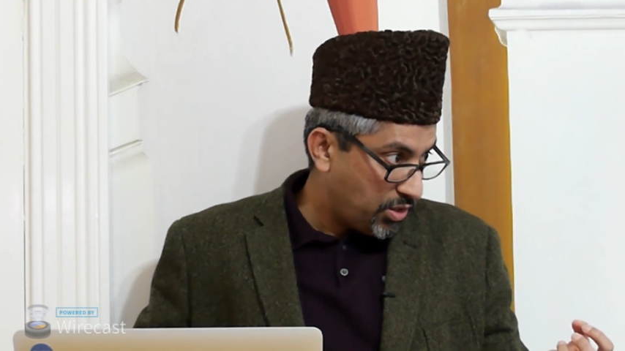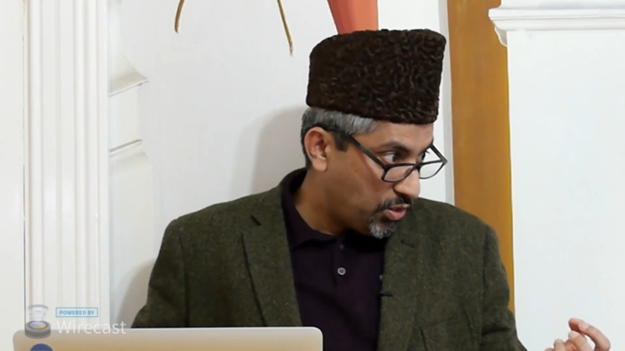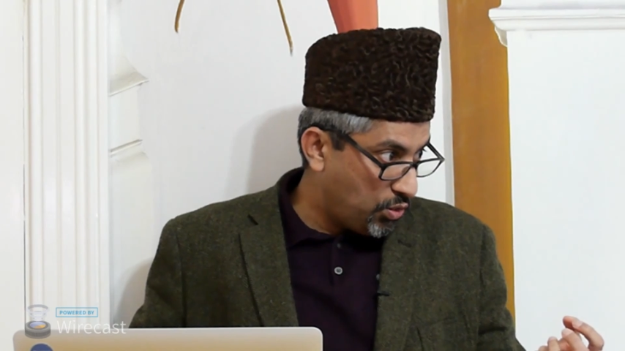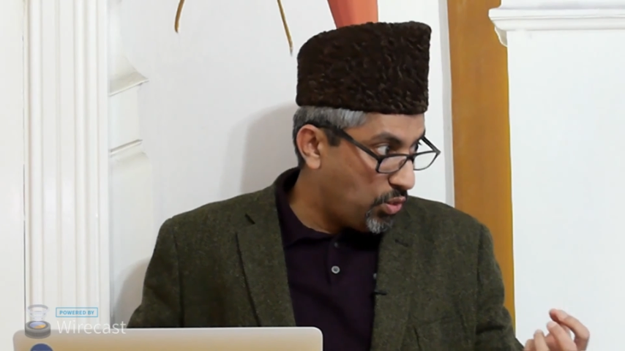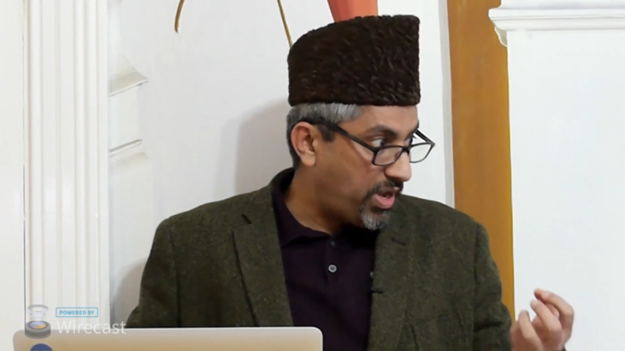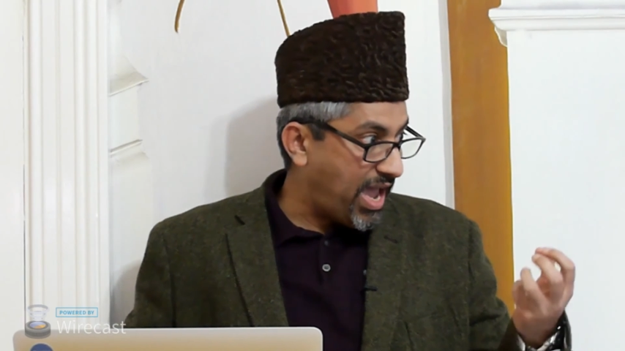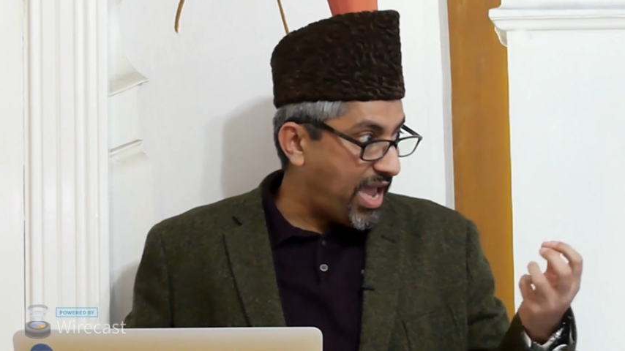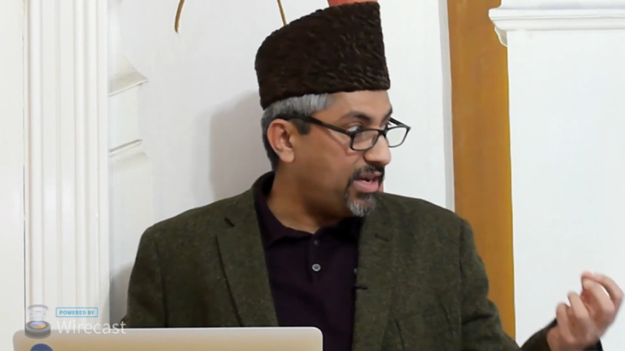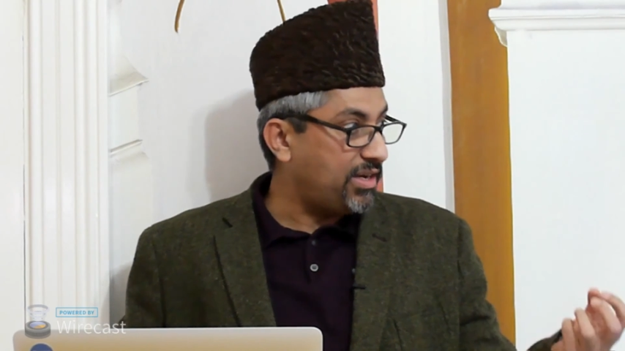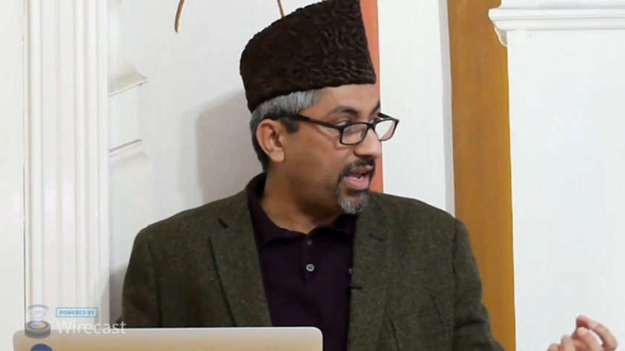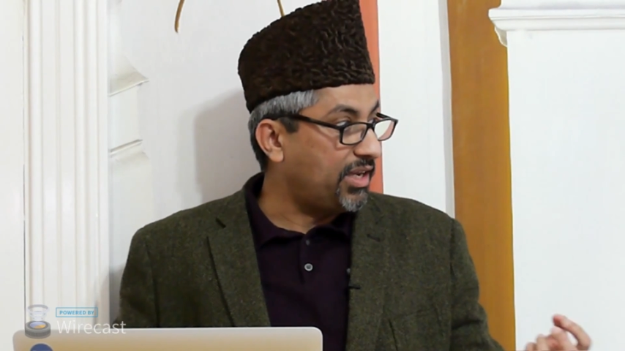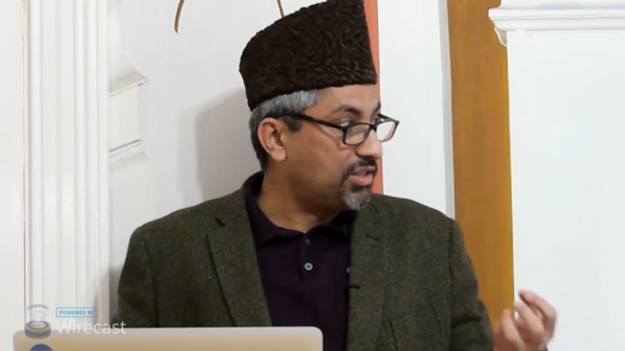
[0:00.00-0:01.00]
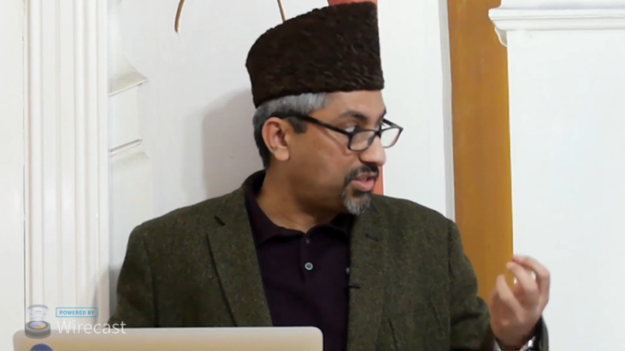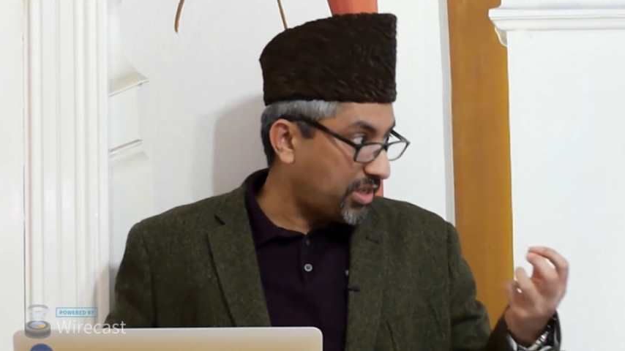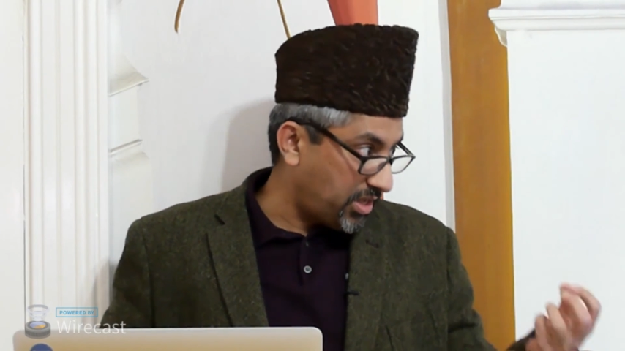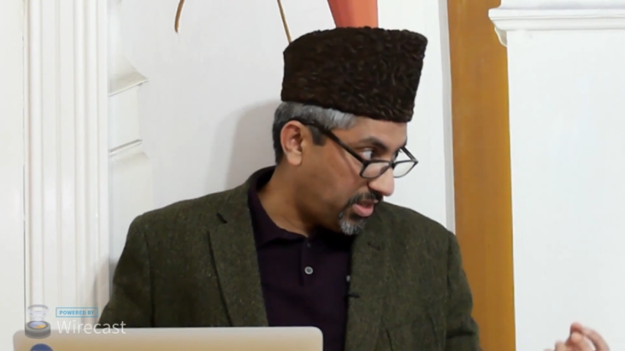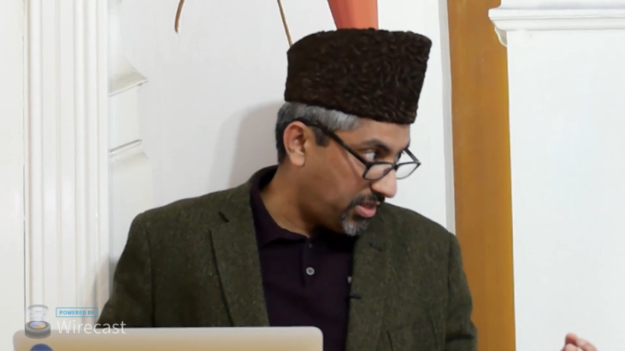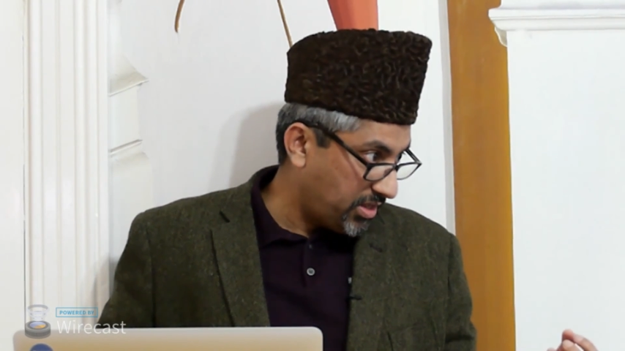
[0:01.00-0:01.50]
who can
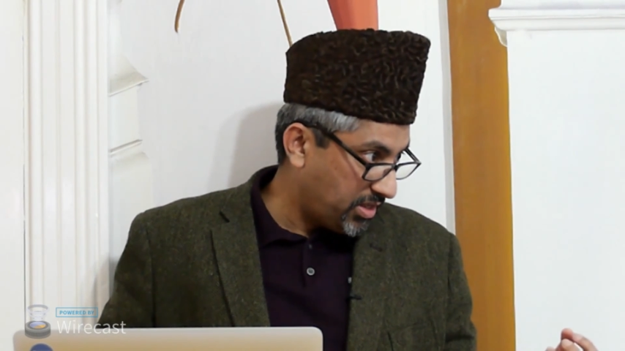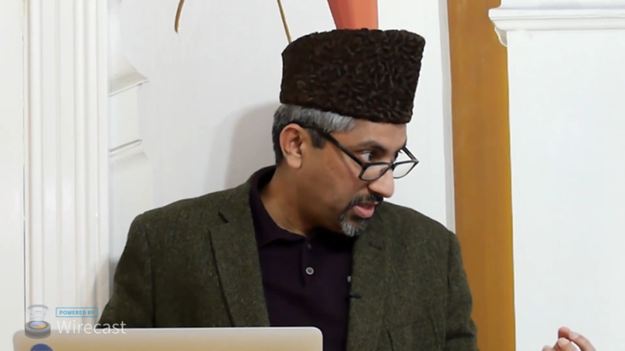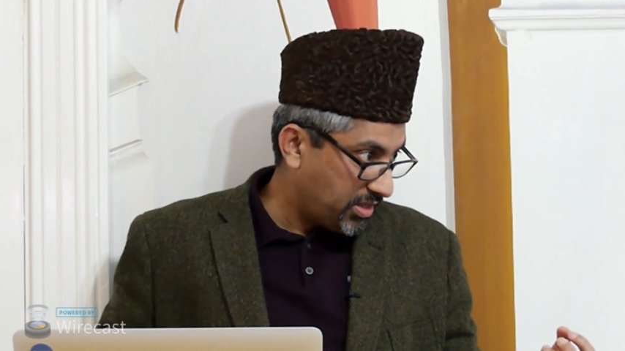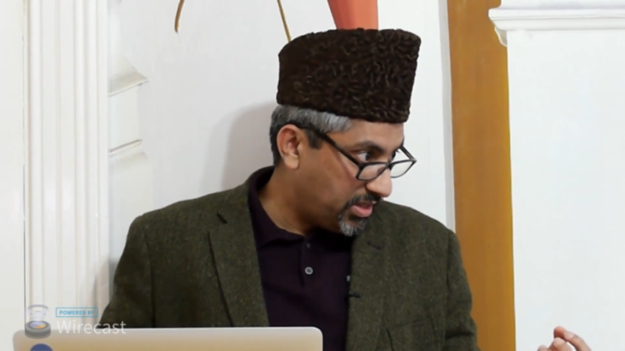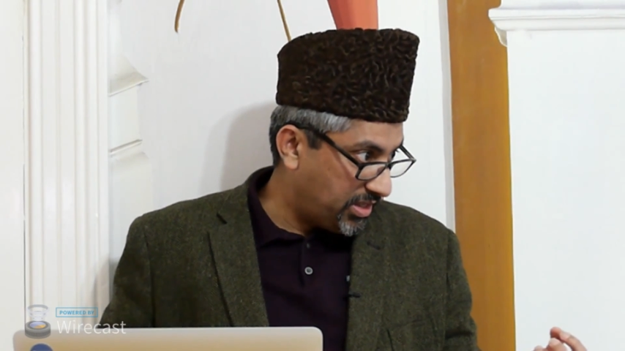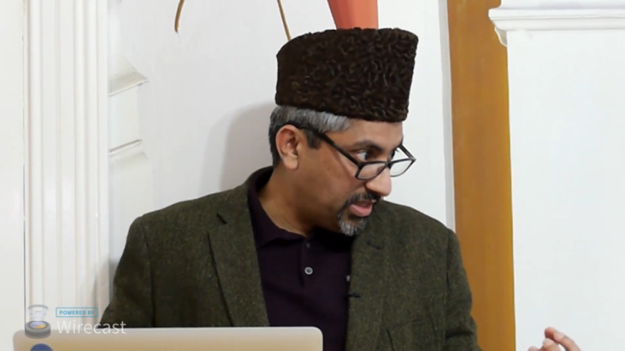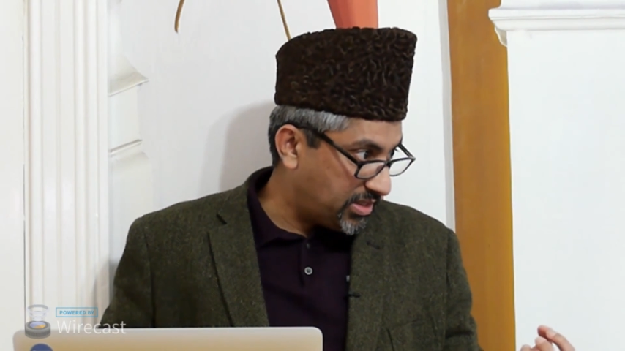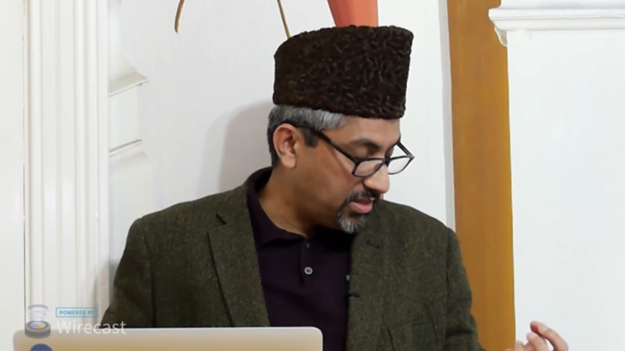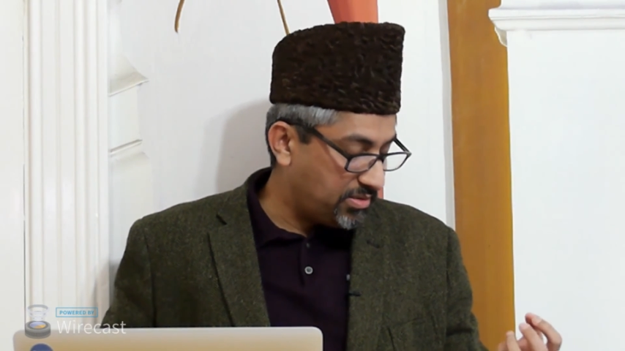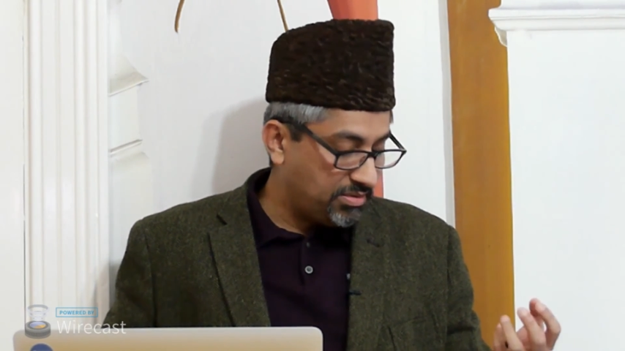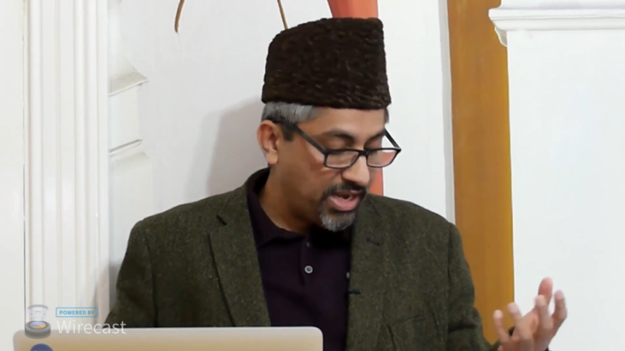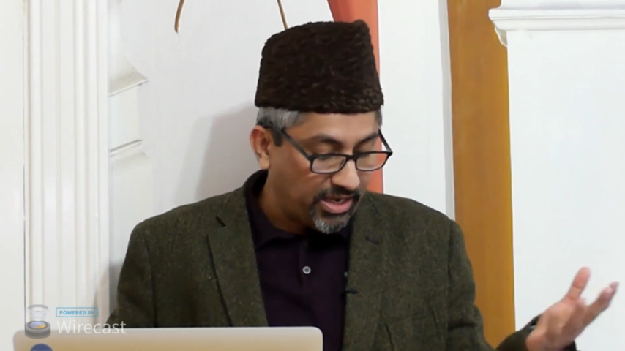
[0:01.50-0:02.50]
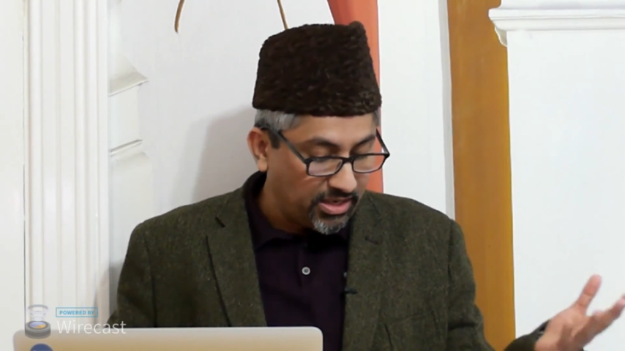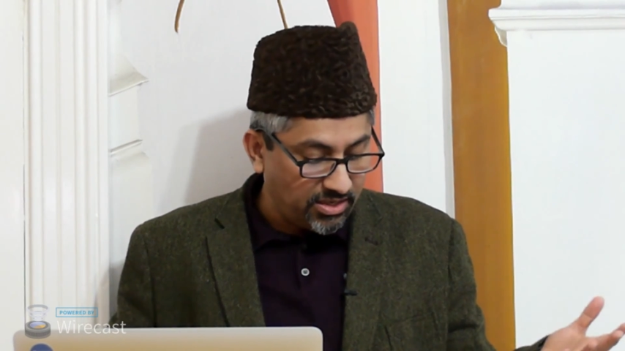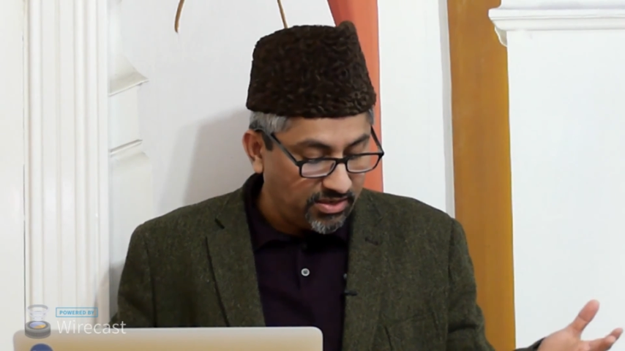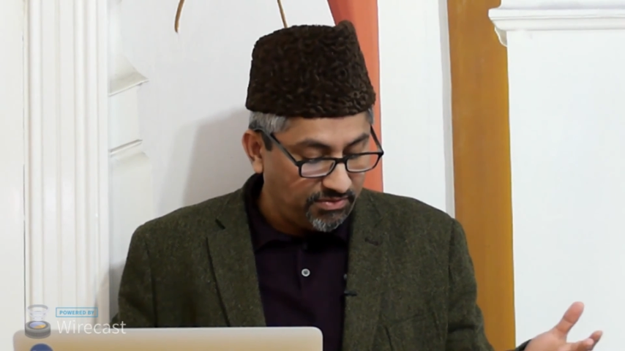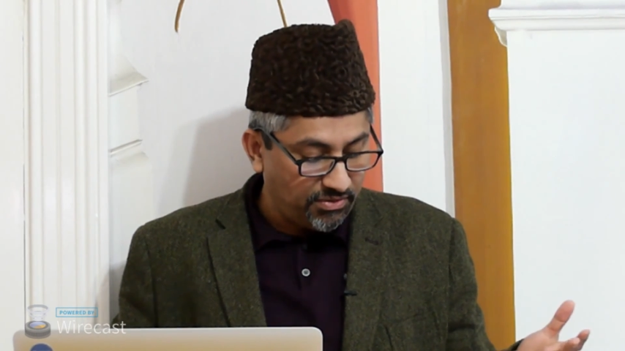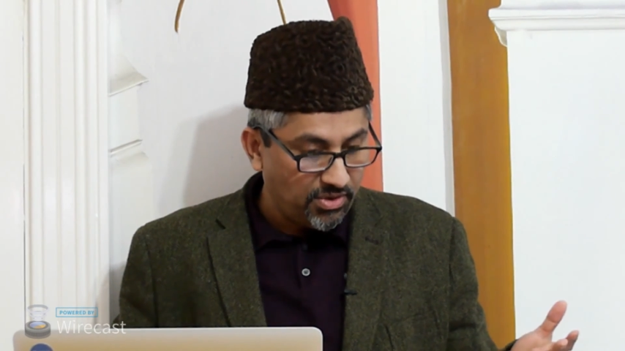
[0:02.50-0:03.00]
exert this
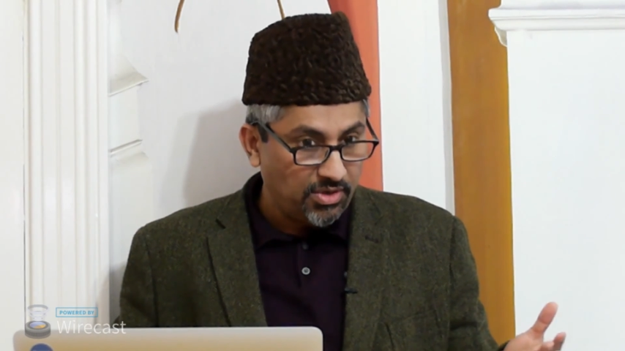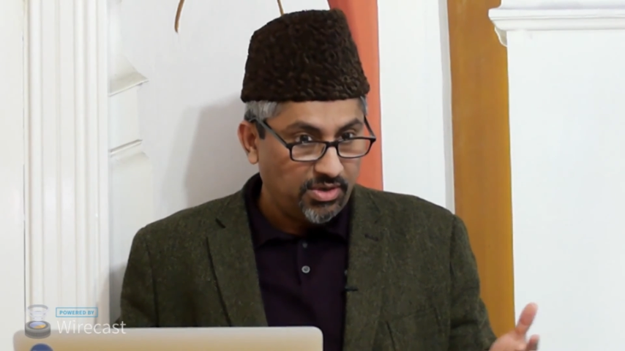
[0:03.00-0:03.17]
negative